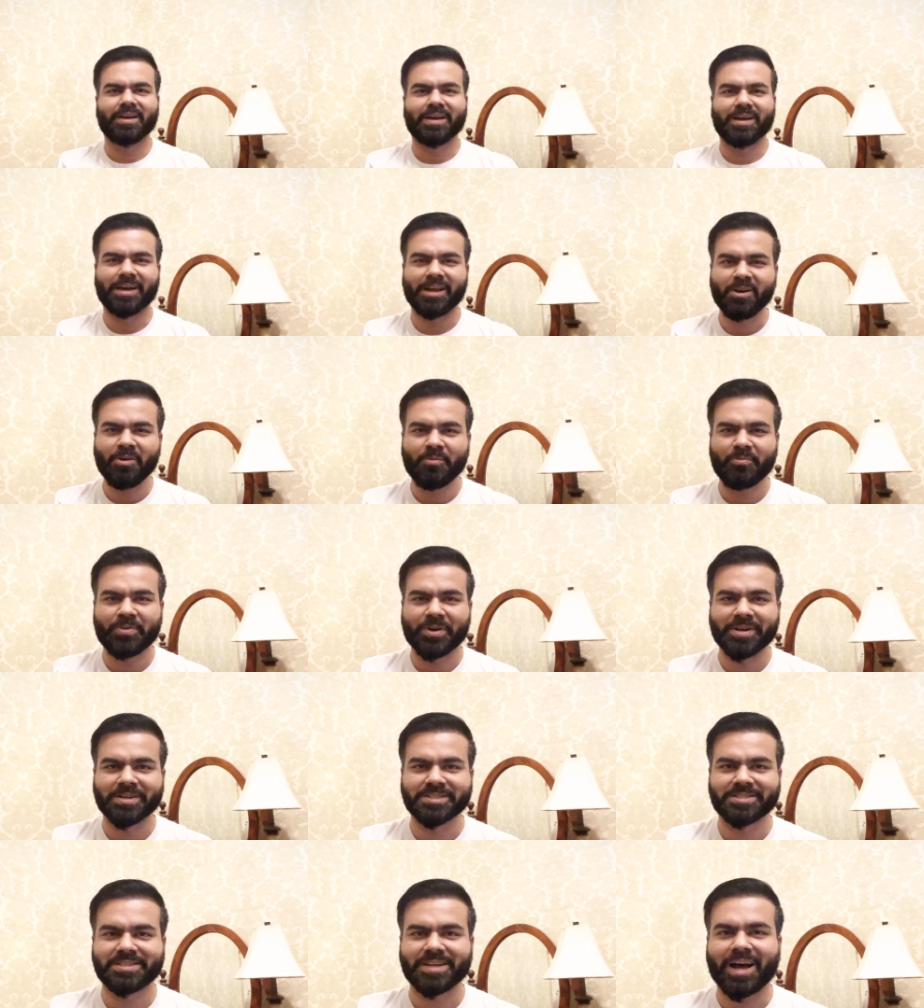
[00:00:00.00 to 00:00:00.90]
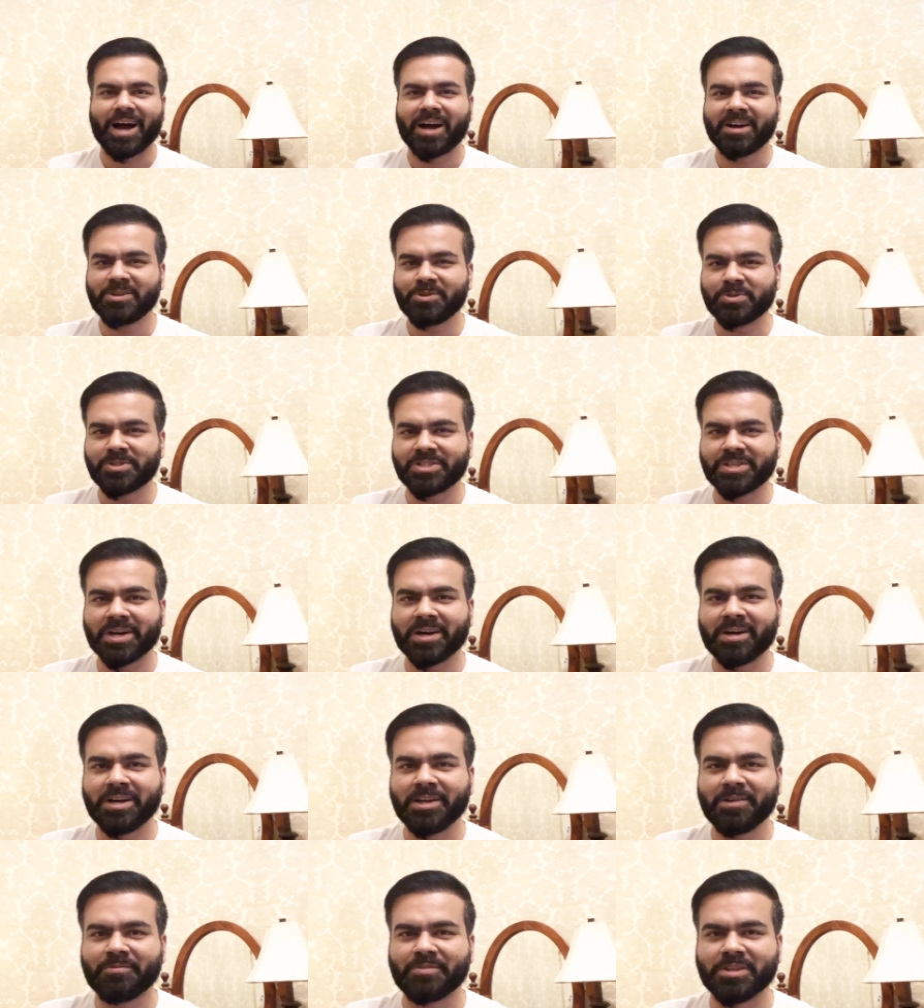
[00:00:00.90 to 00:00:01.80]
Hello friends, are you
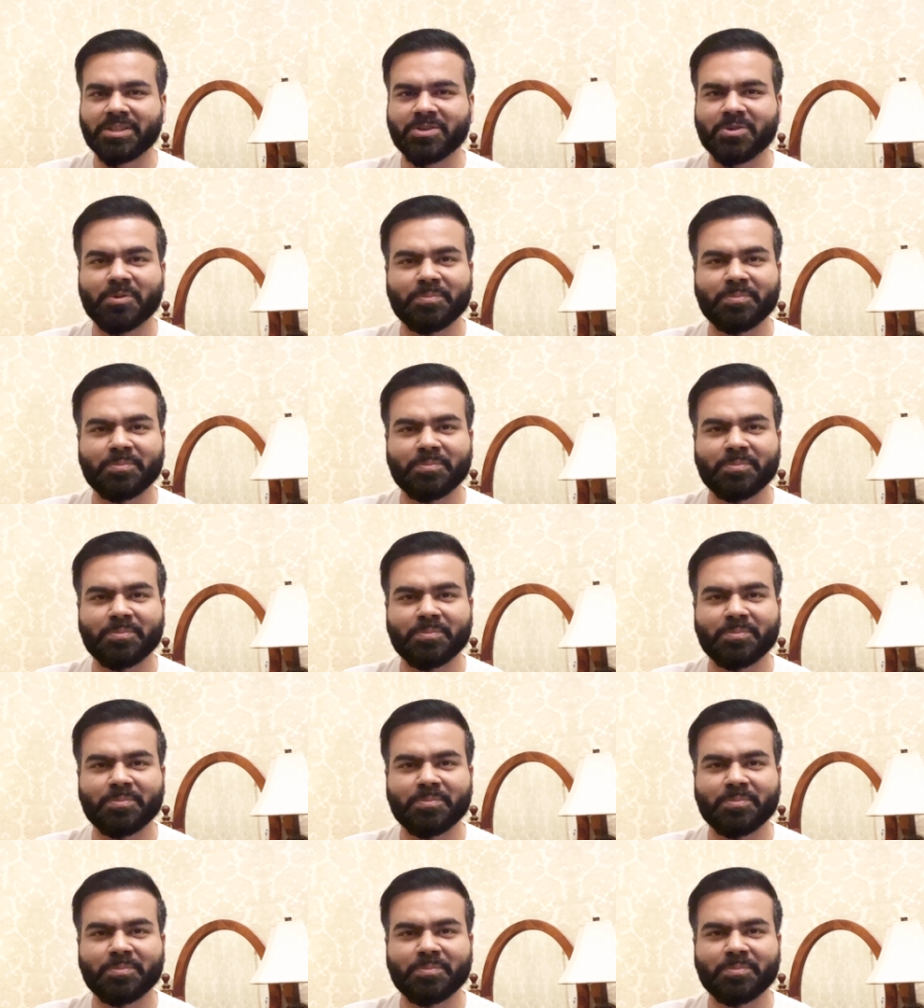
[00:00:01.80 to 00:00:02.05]
struggling with your